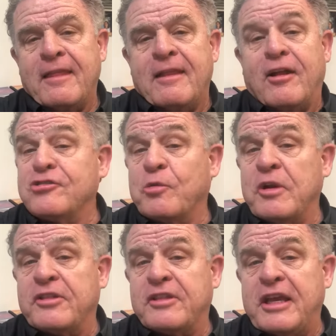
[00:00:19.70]
Also
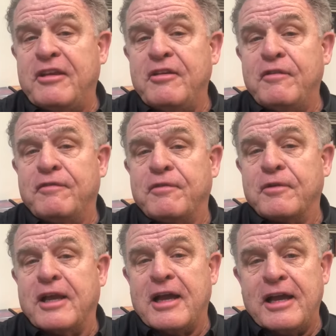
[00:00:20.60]
want to thank you for
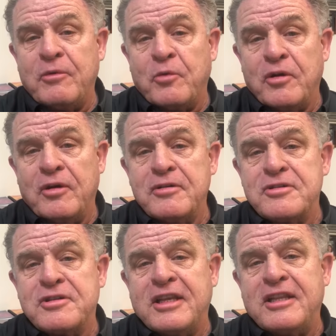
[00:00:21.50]
the kind
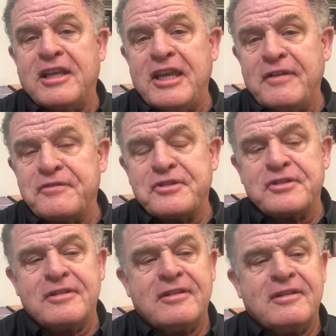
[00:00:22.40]
words and the
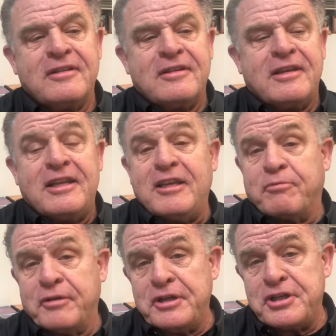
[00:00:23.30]
gifts and the
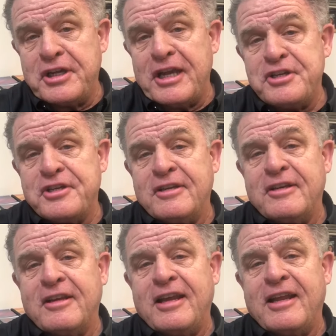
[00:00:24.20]

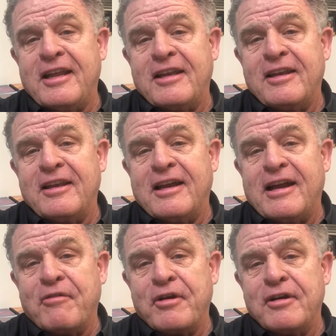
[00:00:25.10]
appreciation at
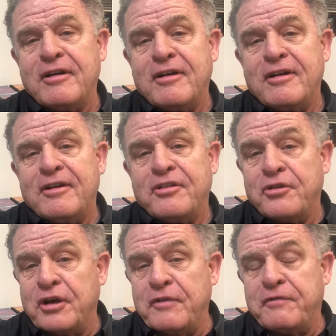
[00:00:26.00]
our
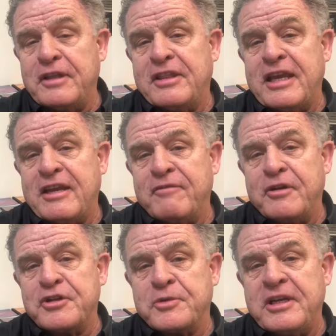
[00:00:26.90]
35th
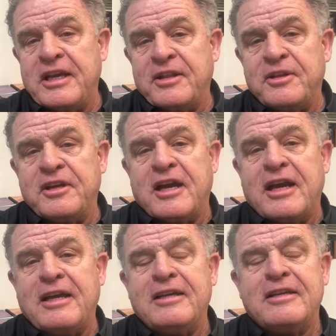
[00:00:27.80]
anniversary, Ellen and I.